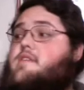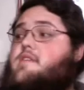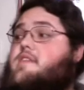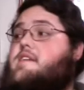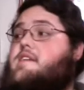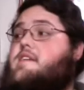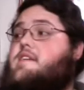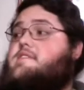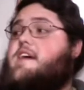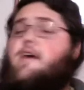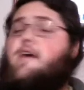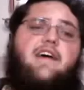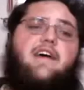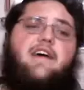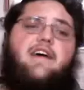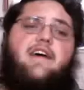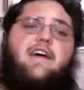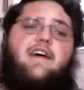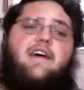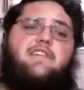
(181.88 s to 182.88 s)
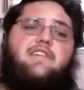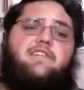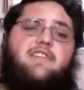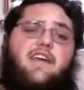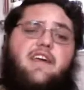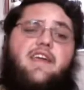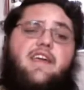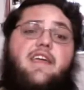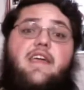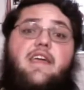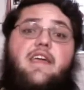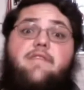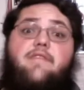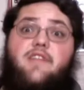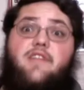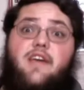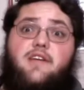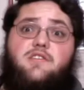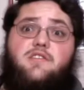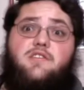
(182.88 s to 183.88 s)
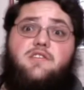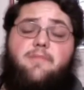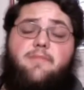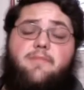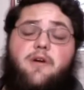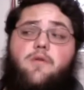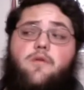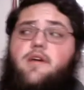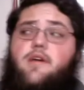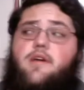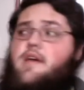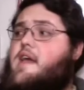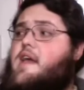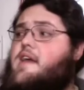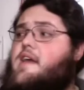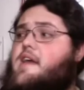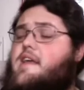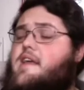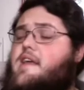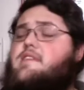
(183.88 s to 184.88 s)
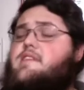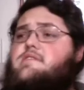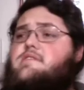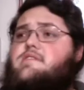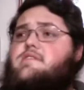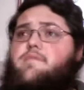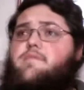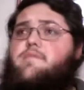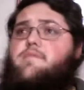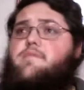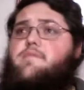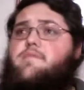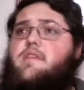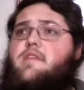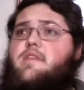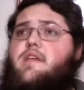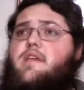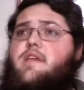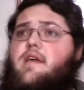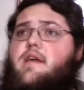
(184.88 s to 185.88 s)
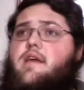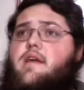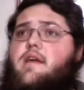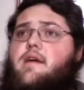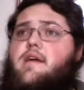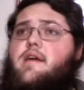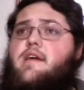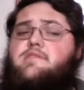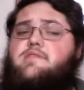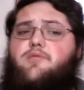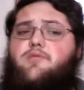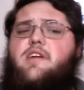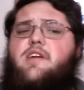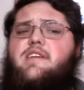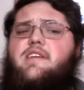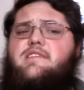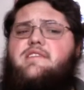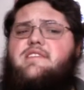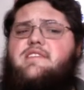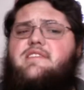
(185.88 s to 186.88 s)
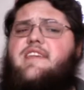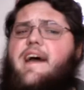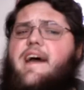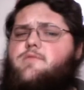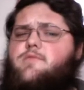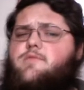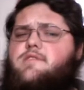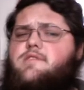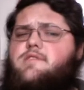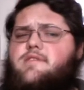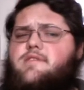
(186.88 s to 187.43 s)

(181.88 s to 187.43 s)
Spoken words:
they tout it as a evening smoke, and it's pretty stout,